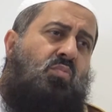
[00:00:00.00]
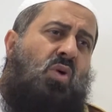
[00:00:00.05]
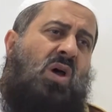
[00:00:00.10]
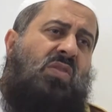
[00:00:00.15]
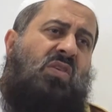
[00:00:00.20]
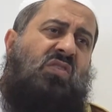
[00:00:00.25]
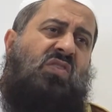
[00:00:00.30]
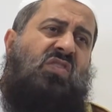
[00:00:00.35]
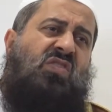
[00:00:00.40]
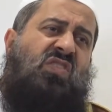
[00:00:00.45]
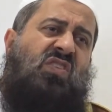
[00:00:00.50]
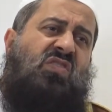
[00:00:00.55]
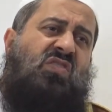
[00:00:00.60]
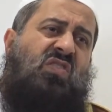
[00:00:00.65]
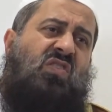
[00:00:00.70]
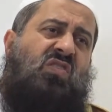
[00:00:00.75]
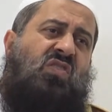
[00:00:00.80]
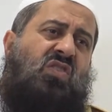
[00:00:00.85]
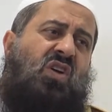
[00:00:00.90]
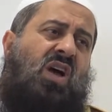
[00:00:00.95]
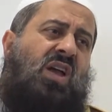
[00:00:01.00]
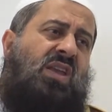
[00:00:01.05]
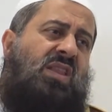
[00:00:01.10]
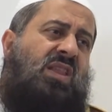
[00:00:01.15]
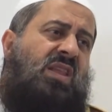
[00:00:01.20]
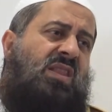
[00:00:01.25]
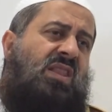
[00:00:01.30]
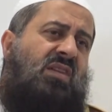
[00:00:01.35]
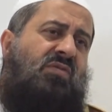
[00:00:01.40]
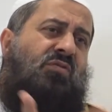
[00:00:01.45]
brothers and sisters
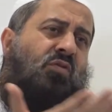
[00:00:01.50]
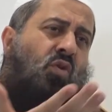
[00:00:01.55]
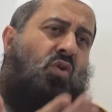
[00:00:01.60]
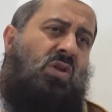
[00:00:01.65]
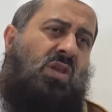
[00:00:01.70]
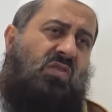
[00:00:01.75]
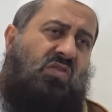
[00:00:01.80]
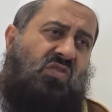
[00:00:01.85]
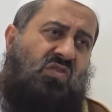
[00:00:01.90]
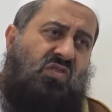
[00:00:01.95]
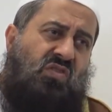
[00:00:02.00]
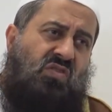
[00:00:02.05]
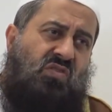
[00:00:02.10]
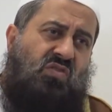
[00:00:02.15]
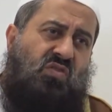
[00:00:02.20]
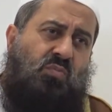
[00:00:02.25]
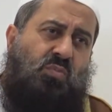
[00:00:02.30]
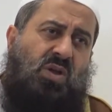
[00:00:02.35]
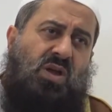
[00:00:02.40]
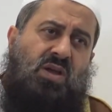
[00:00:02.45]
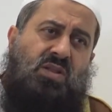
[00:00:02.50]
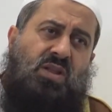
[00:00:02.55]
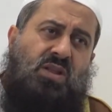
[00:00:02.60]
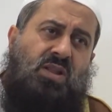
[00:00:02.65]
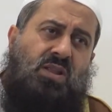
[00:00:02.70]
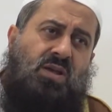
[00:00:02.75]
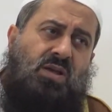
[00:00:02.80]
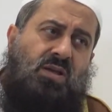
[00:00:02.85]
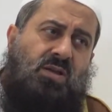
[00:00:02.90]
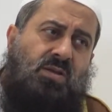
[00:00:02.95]
dying in their 40s.
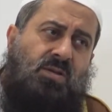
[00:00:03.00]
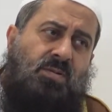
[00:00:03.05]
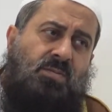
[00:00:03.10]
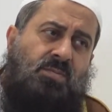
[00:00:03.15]
Subhanallah.